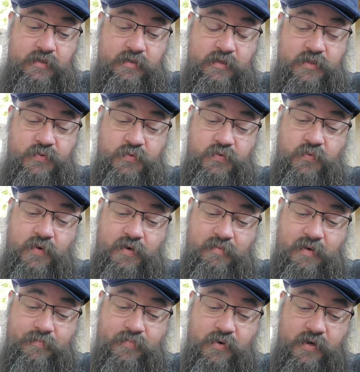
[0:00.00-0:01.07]
This was one of
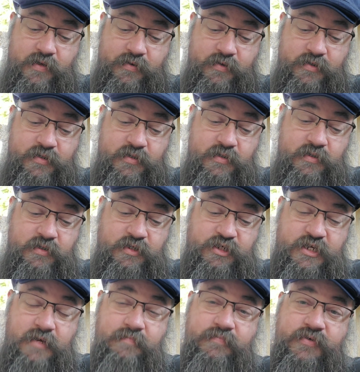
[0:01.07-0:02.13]
my brothers.
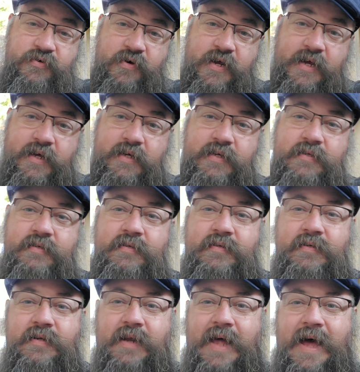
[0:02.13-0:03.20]
Cheap Trick,
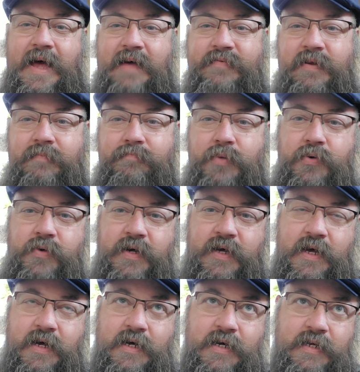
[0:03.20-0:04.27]
Live at
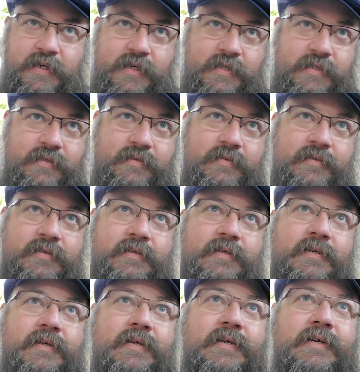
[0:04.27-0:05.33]
Budokan.
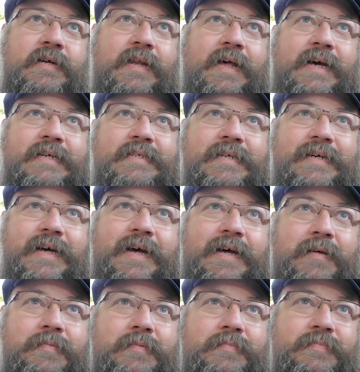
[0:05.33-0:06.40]
Classic
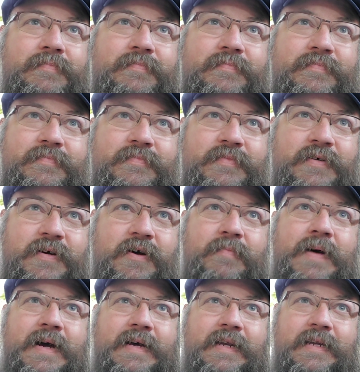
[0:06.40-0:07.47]
album. Go
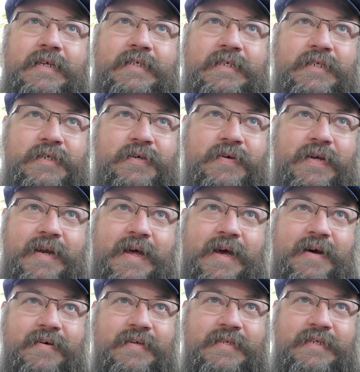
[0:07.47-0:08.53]
back and listen to it
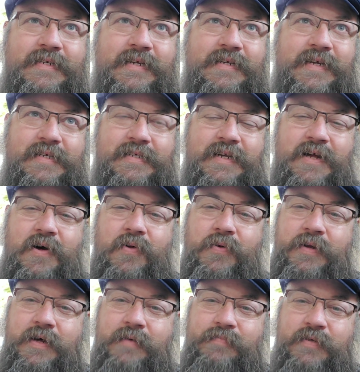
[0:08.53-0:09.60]
now. It doesn't
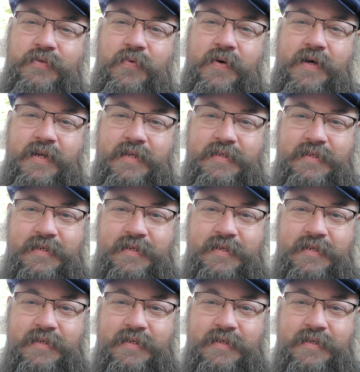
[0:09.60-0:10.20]
hold up as well